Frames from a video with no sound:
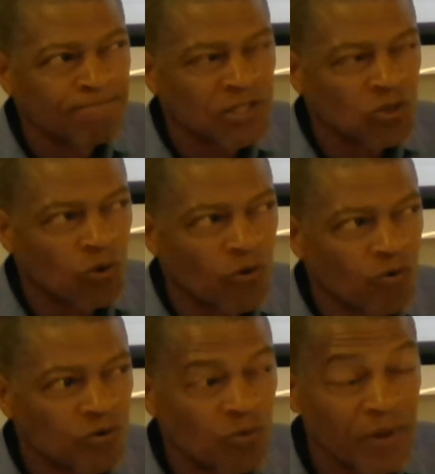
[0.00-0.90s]
So
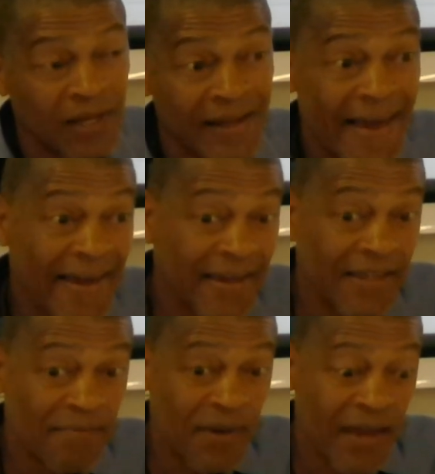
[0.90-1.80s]
those who may lack
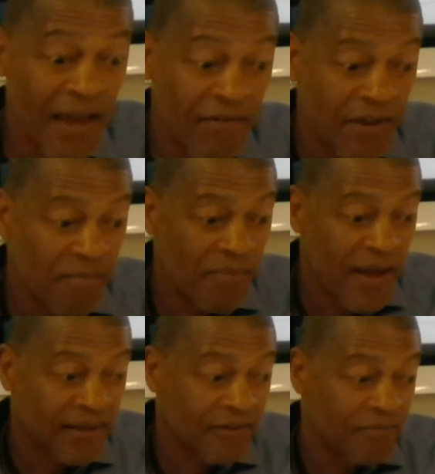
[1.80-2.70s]
it may have an
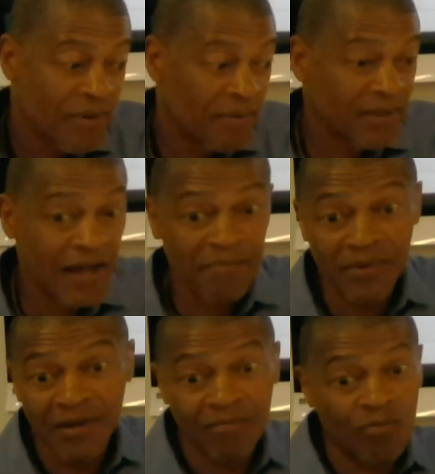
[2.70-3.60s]
impact of maybe not being